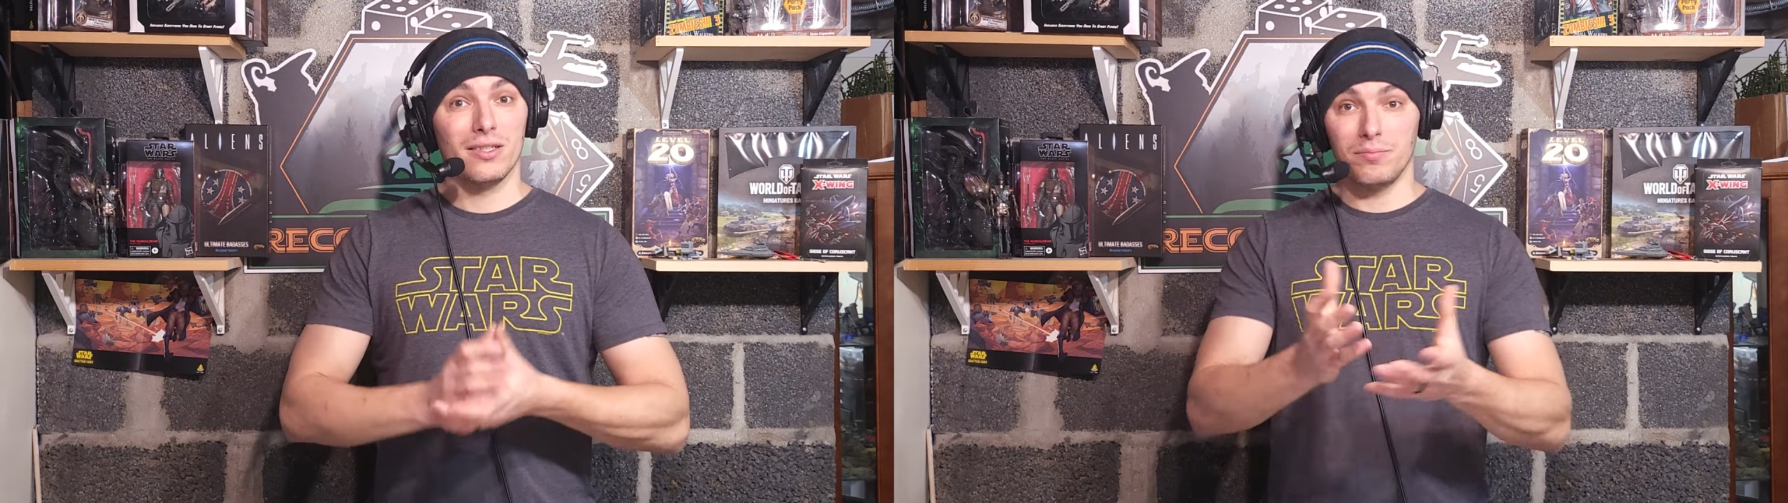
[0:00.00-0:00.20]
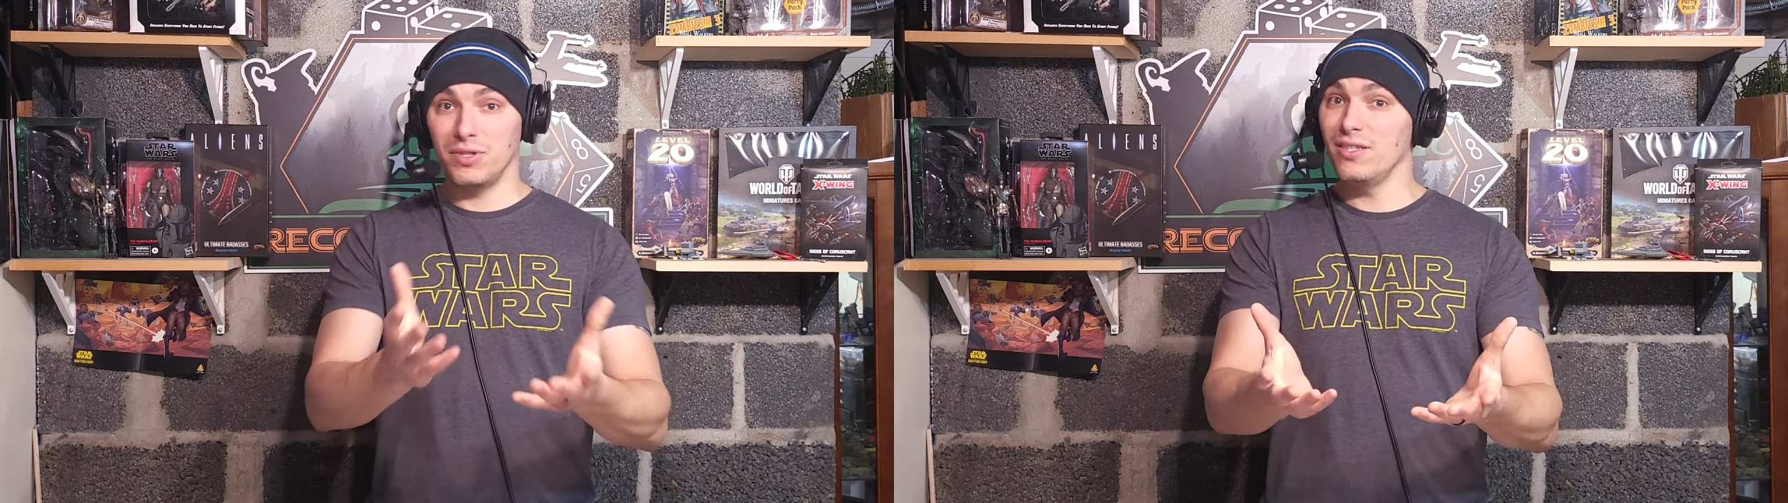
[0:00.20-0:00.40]

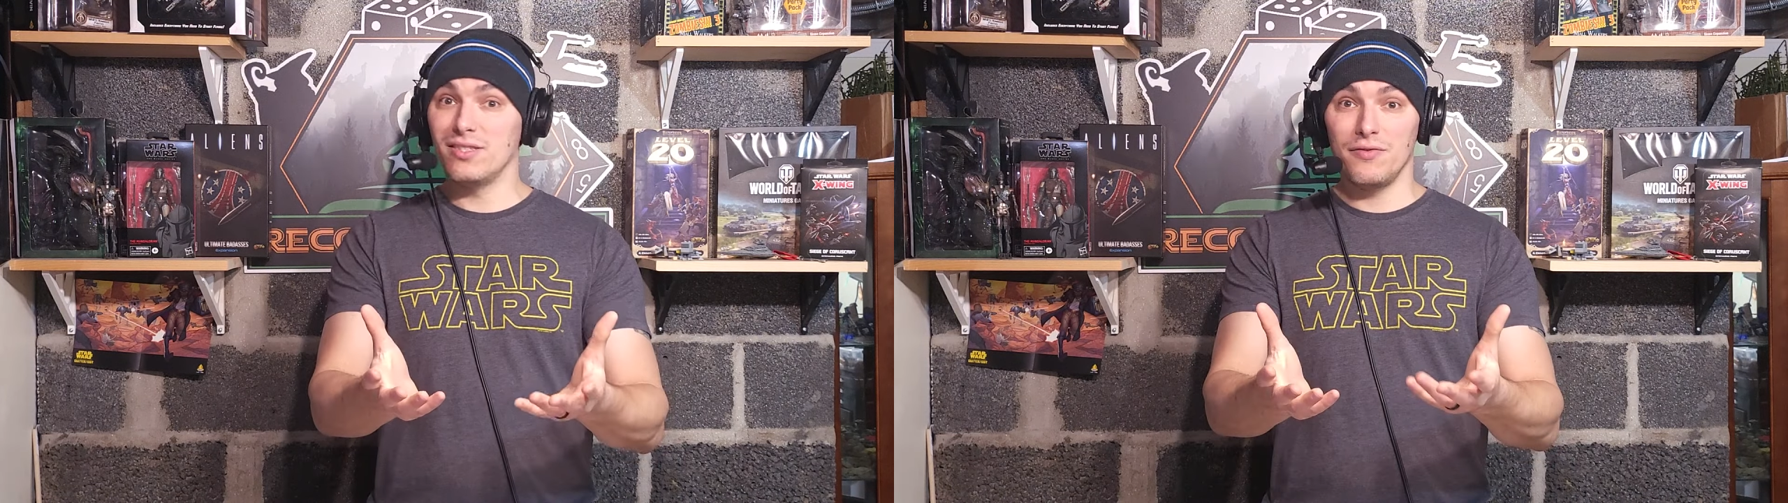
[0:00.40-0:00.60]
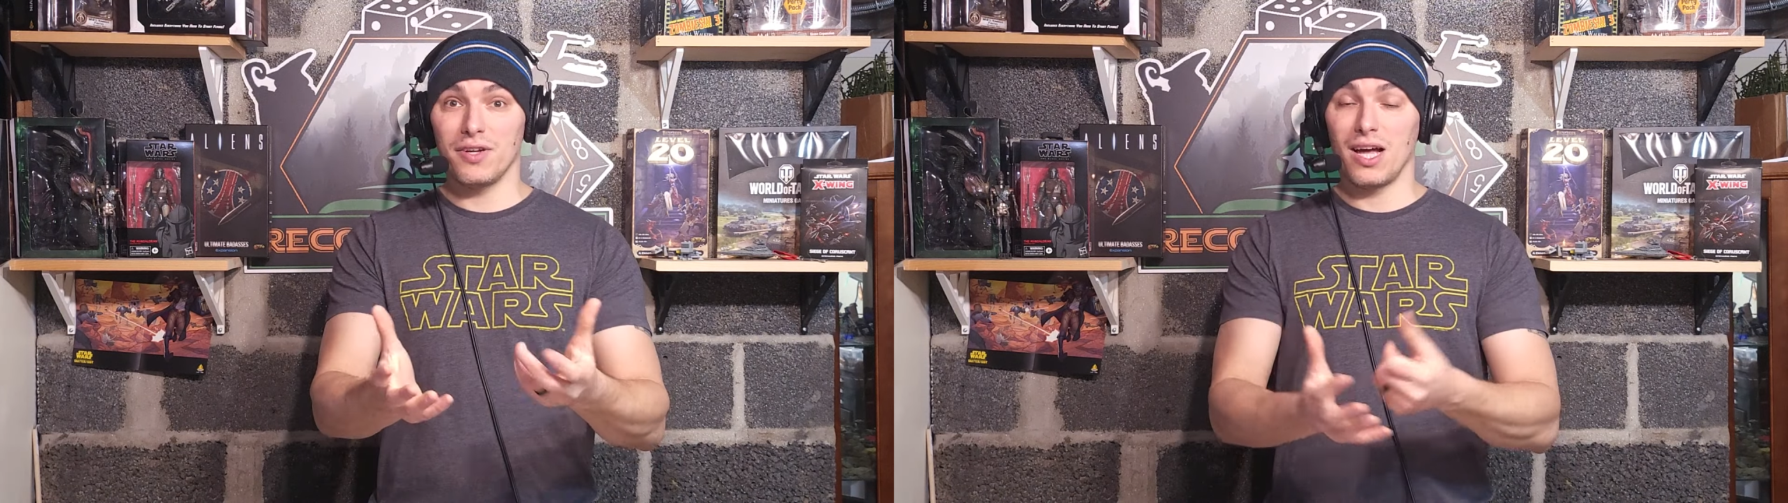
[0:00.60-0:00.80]
Please
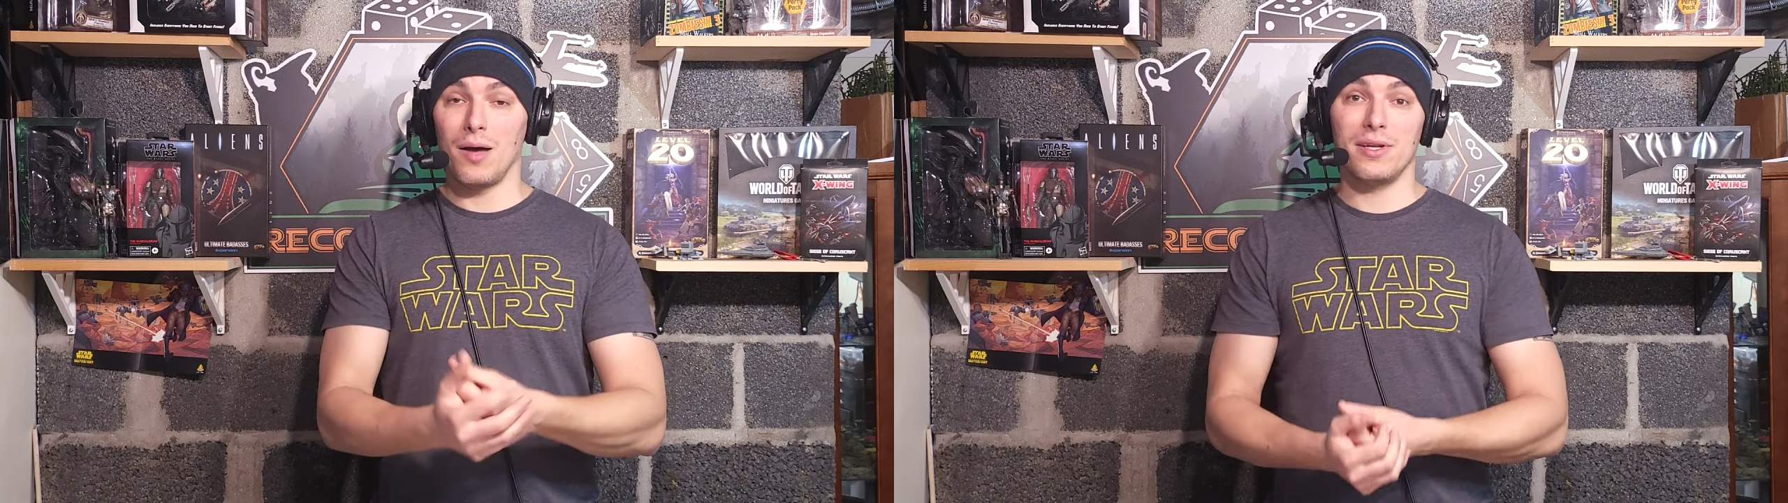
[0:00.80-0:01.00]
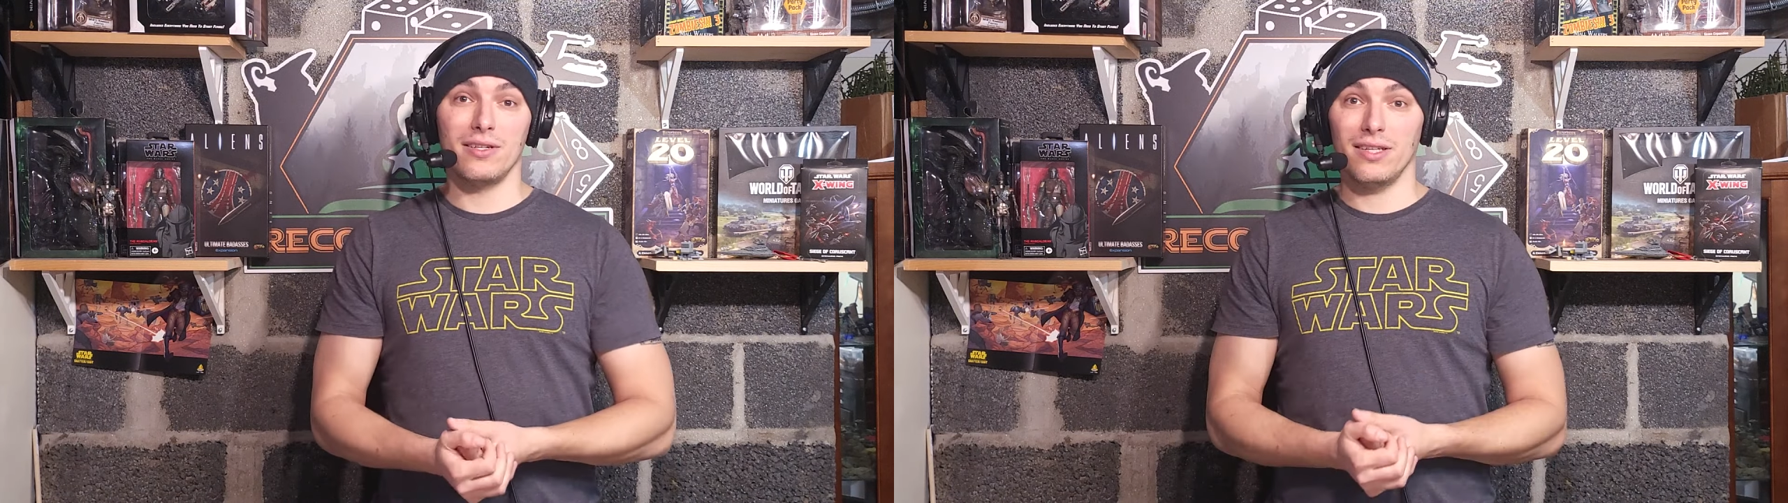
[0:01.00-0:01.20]
leave a
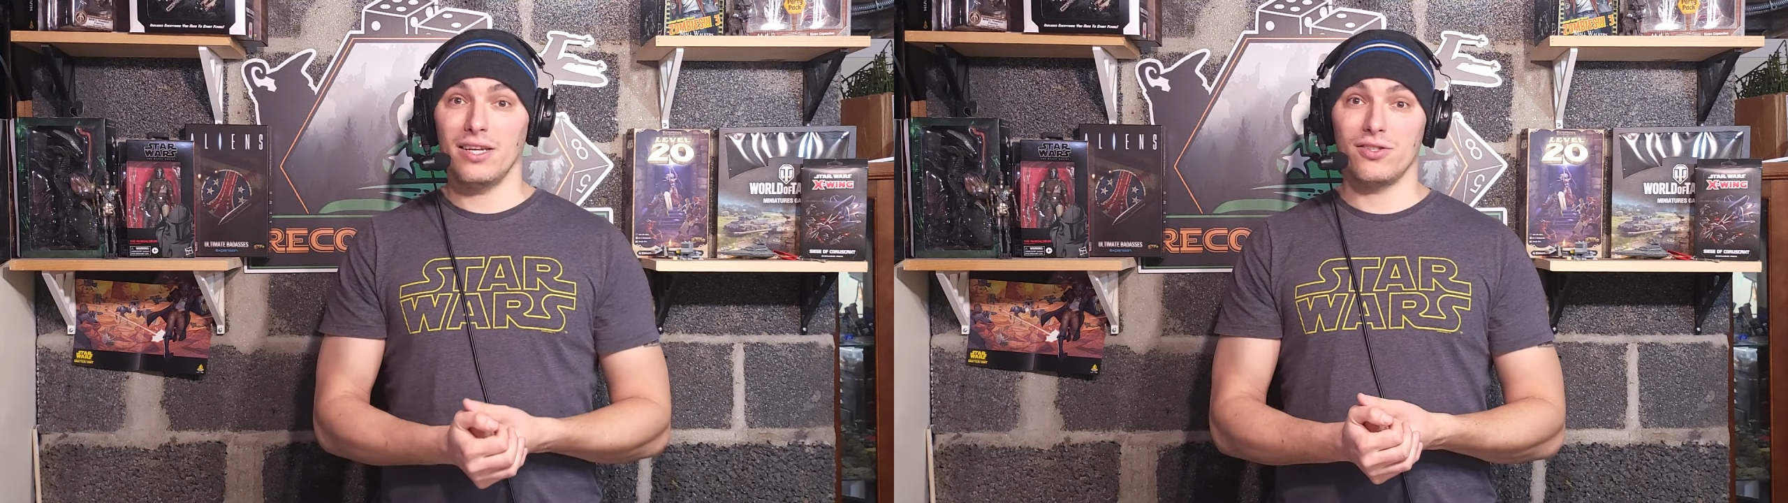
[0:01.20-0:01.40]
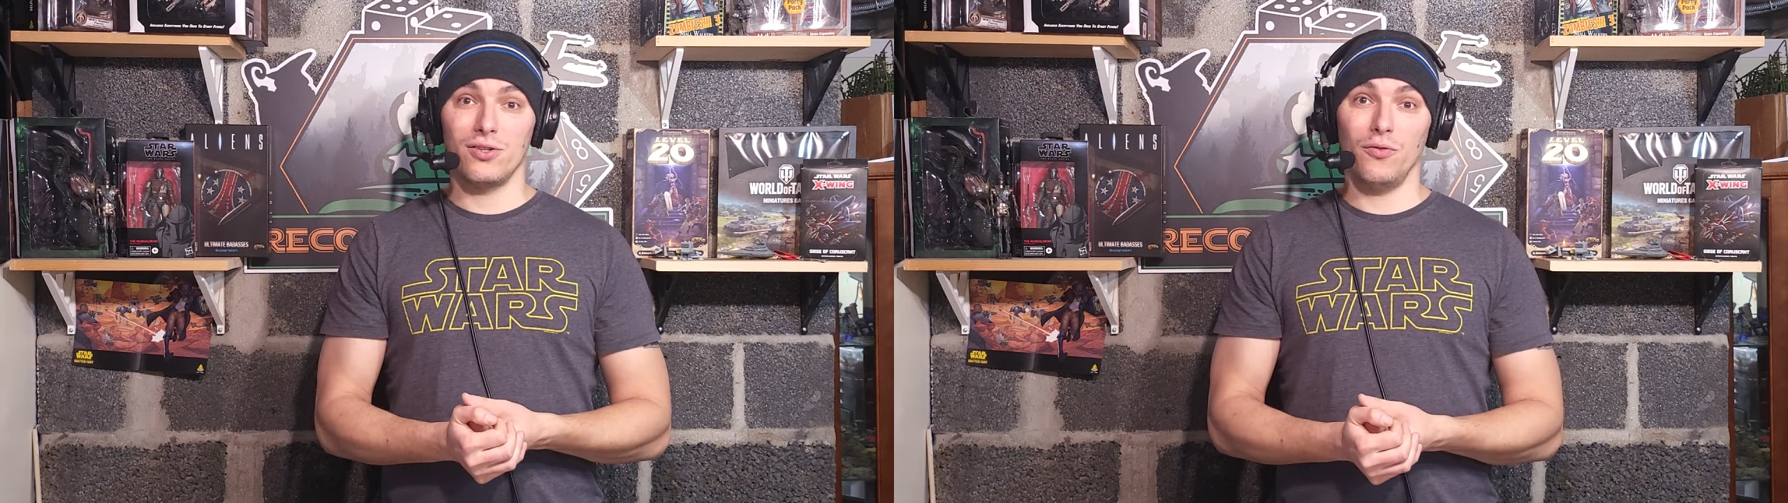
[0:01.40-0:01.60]
comment. Let
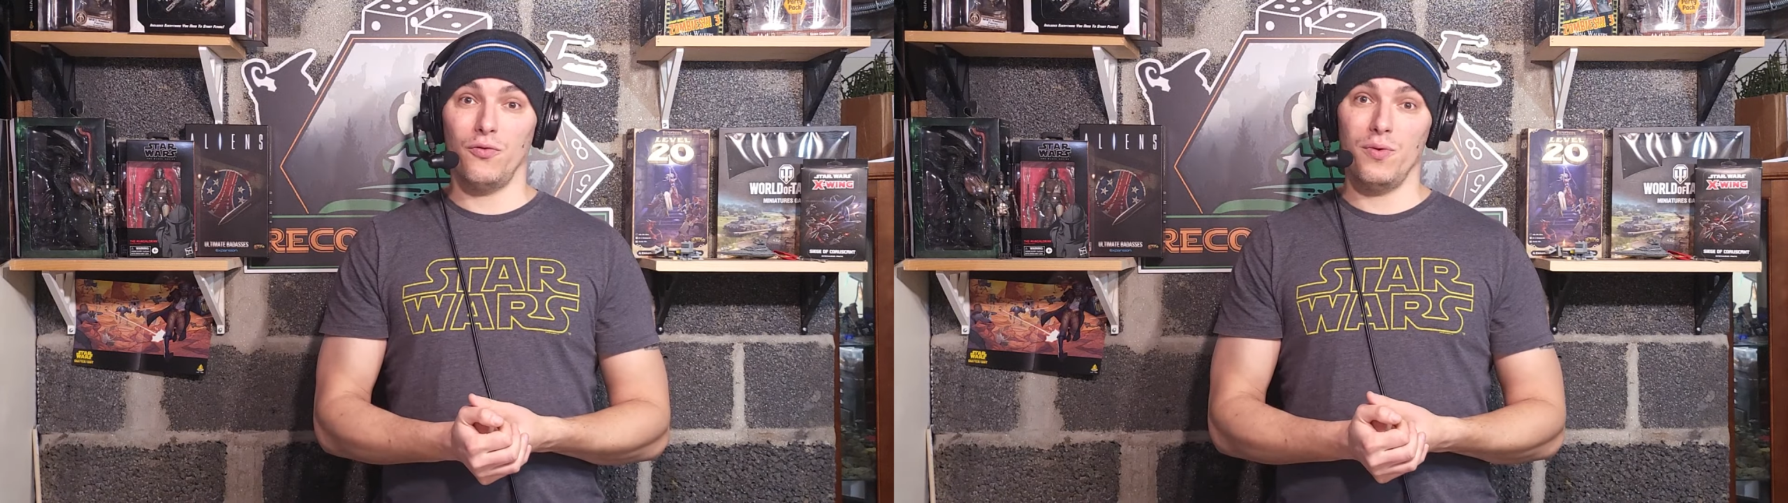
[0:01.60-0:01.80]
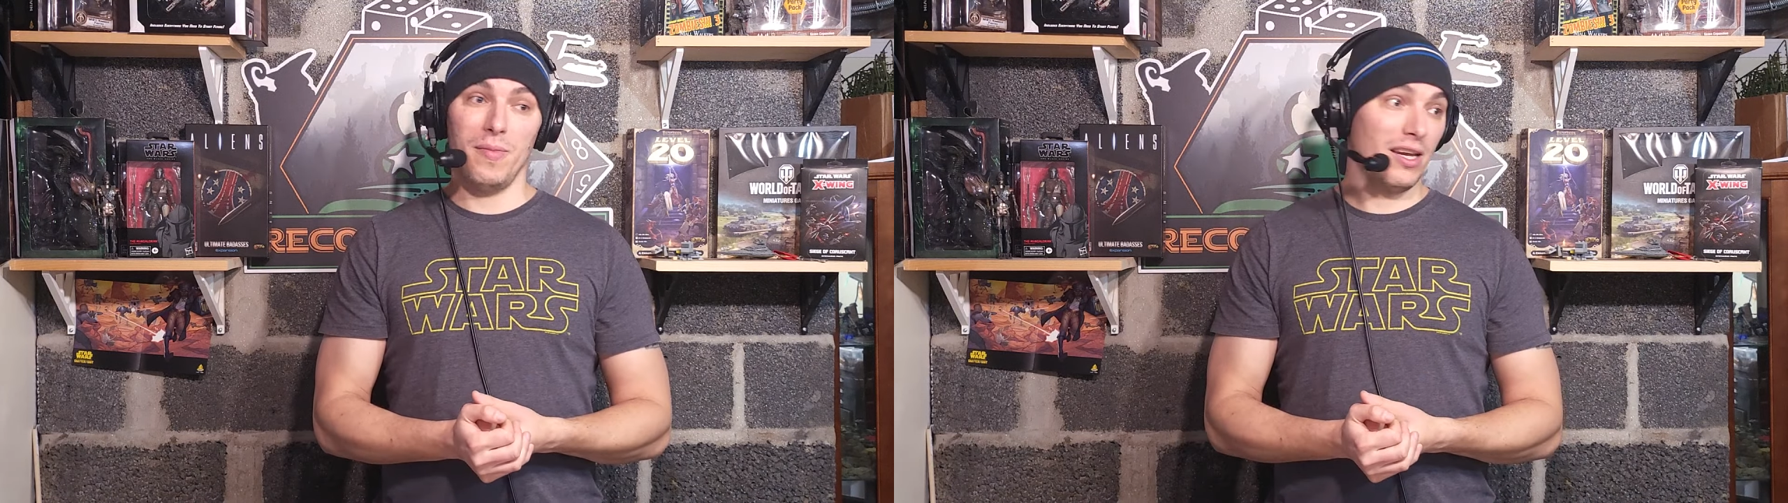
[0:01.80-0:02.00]
us know if
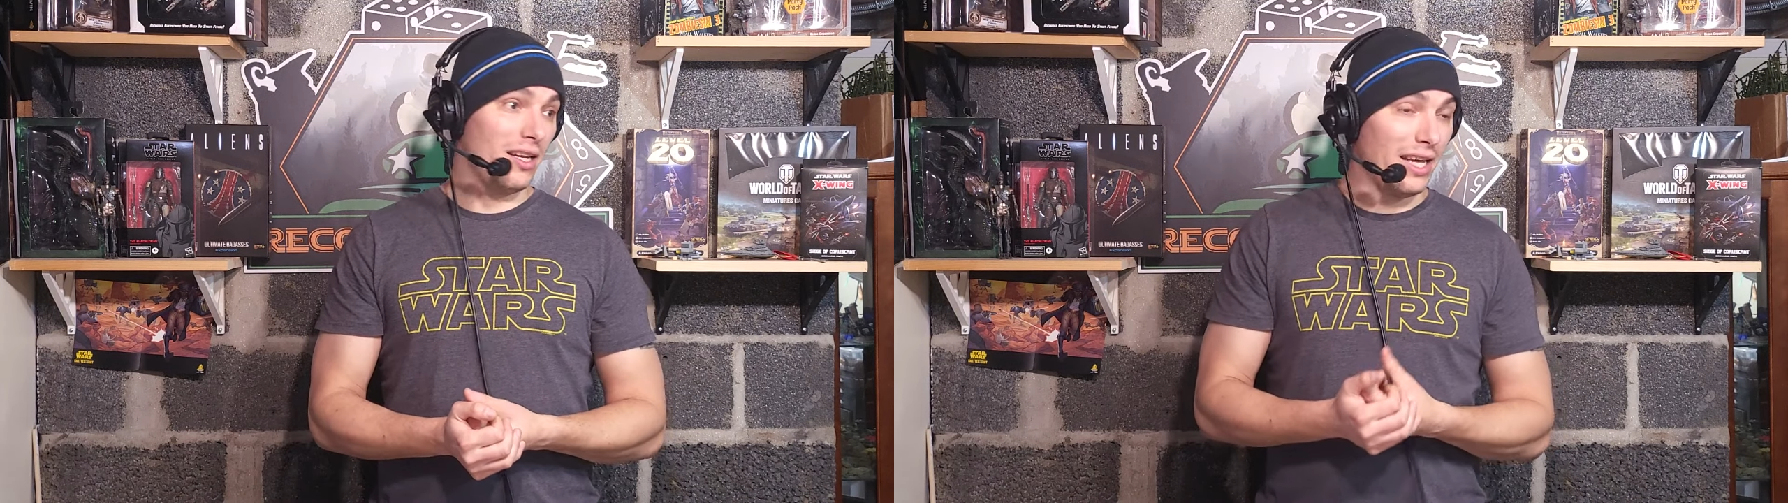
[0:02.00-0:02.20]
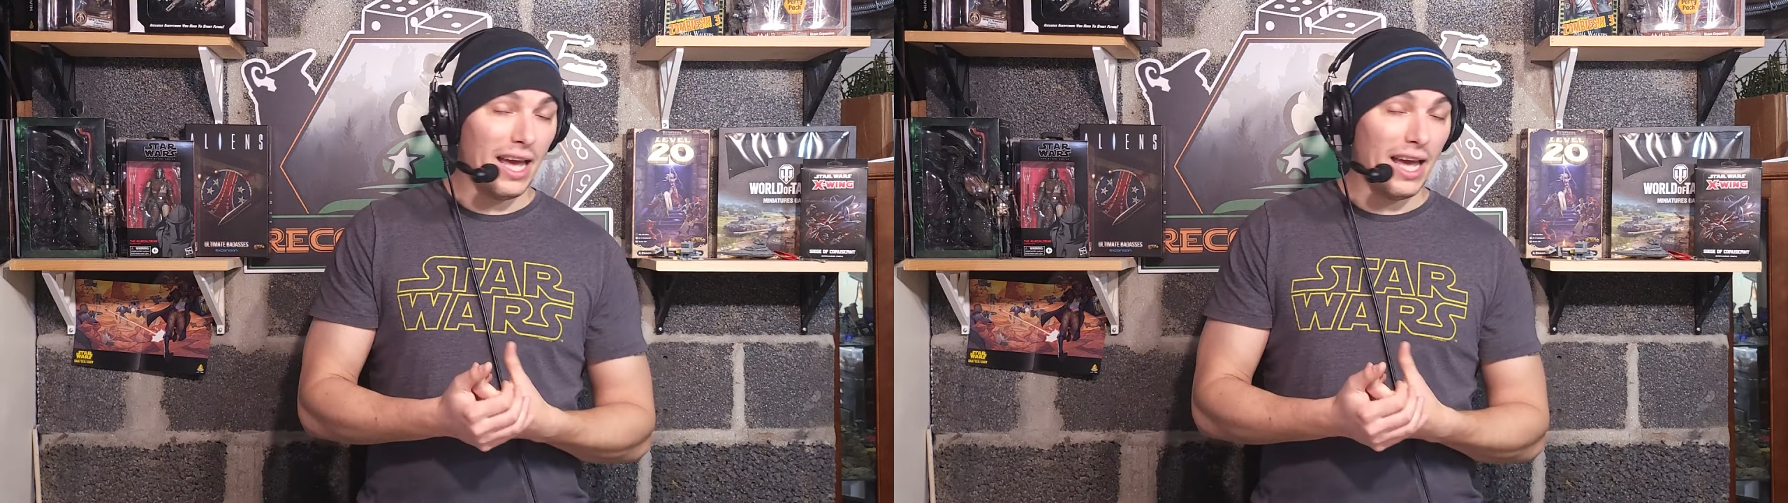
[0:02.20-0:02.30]
we made any